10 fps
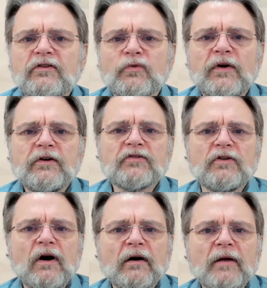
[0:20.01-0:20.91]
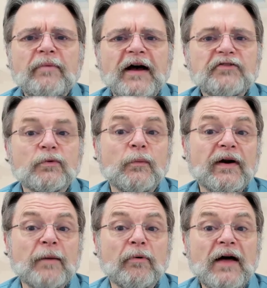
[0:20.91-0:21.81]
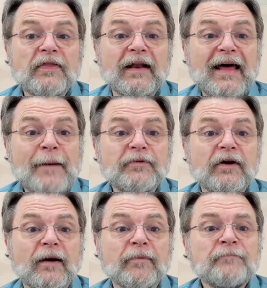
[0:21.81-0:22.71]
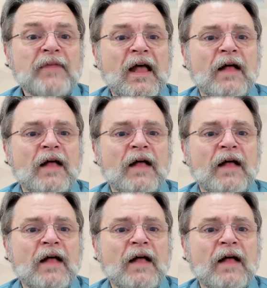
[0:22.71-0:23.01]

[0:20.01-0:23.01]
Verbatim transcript: use Windows logon password when I brought the laptop.